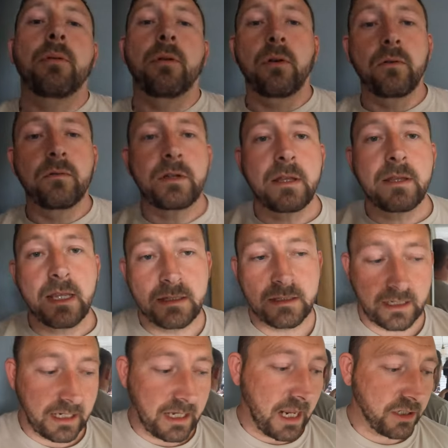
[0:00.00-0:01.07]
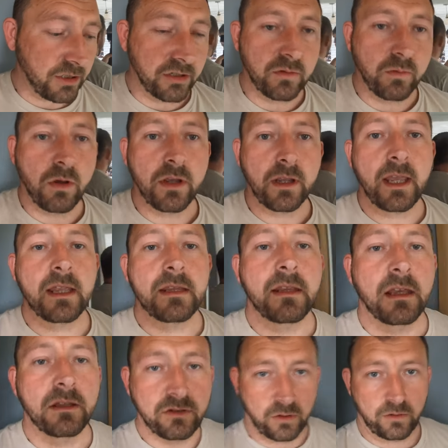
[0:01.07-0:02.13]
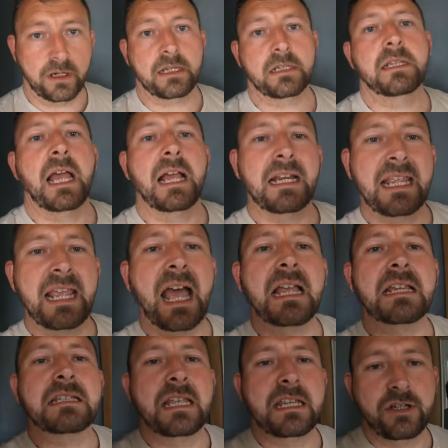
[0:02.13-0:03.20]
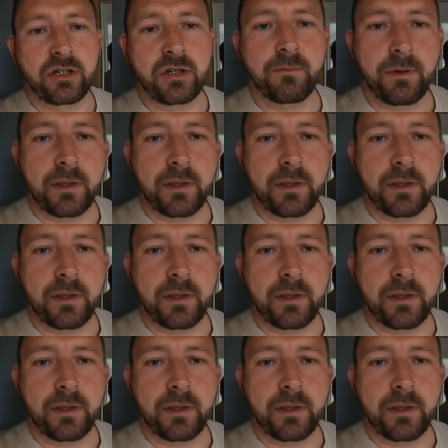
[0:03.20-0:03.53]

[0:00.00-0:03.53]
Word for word: proves that the interconnections work and they're doing exactly as they should